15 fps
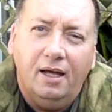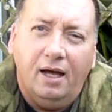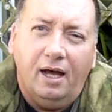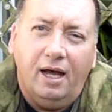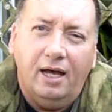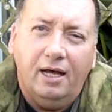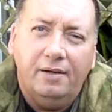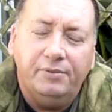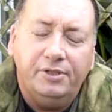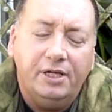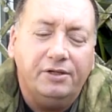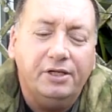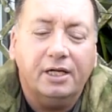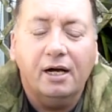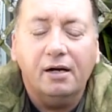You know,
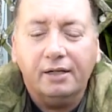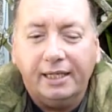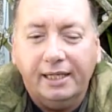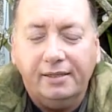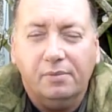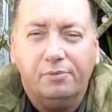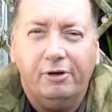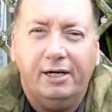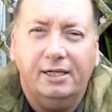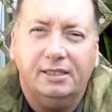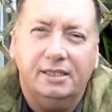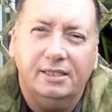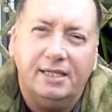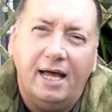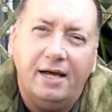you can't keep the
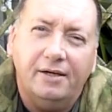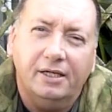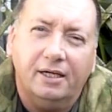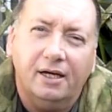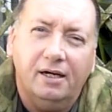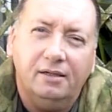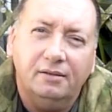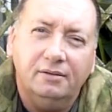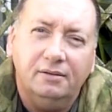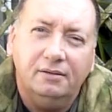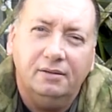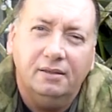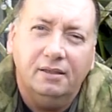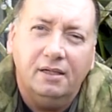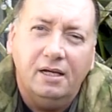predators out your garden.
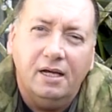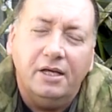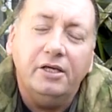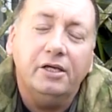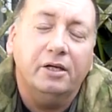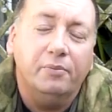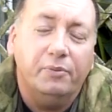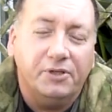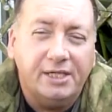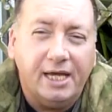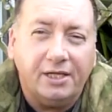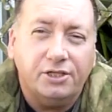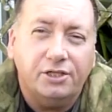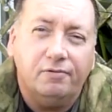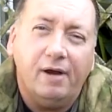You can
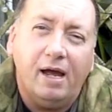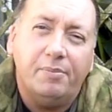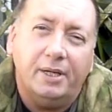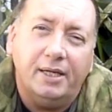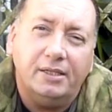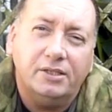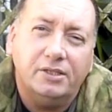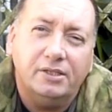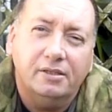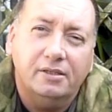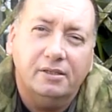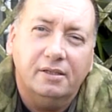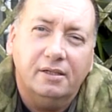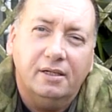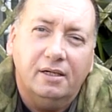protect your rabbits,
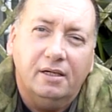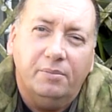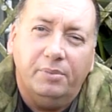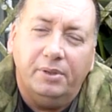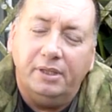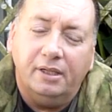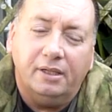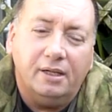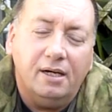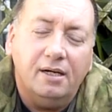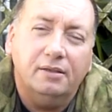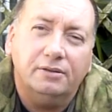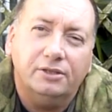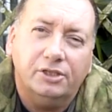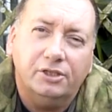but you
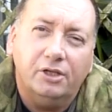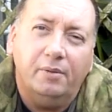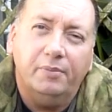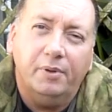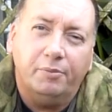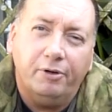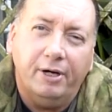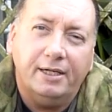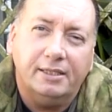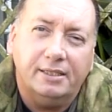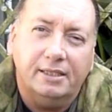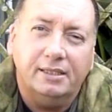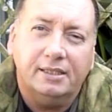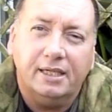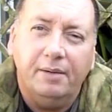can't stop the
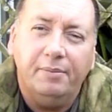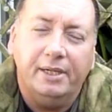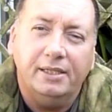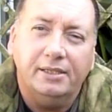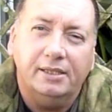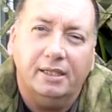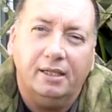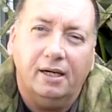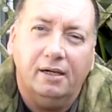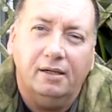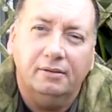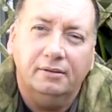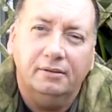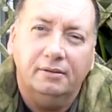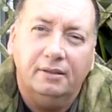predators coming into the
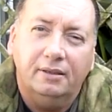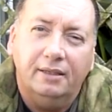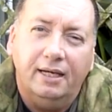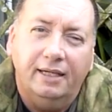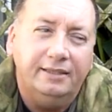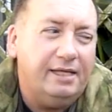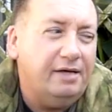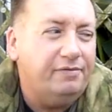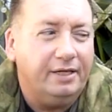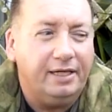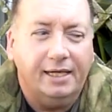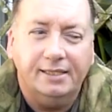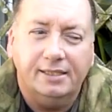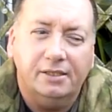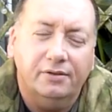garden and
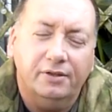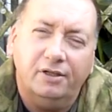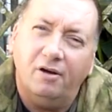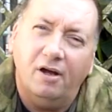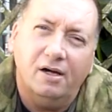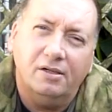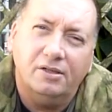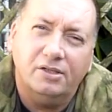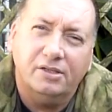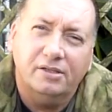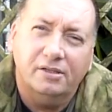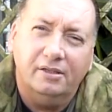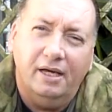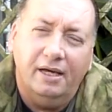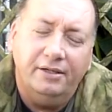defecating on the grass.
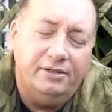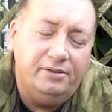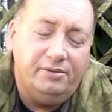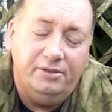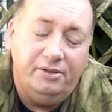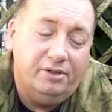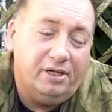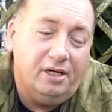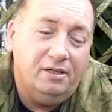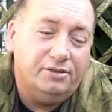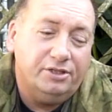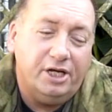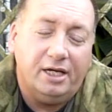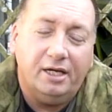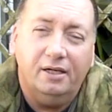And you can't
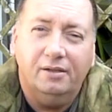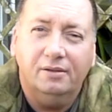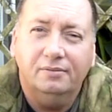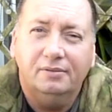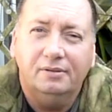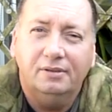check it all.